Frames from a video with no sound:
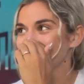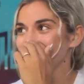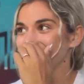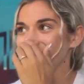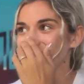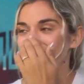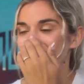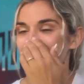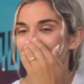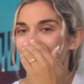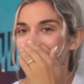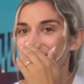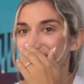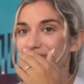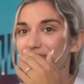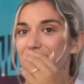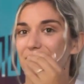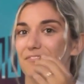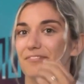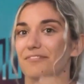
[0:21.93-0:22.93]

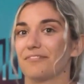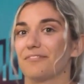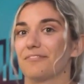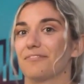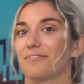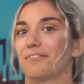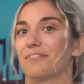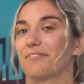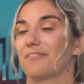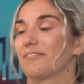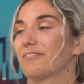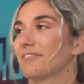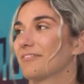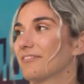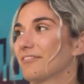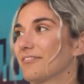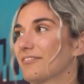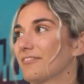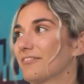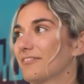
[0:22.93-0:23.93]

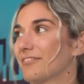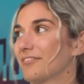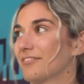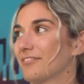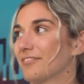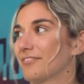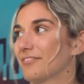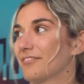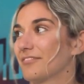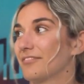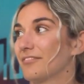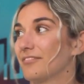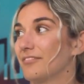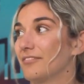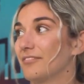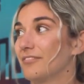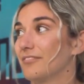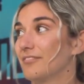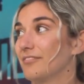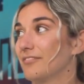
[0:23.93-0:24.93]

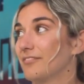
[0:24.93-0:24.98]
This person isn't speaking.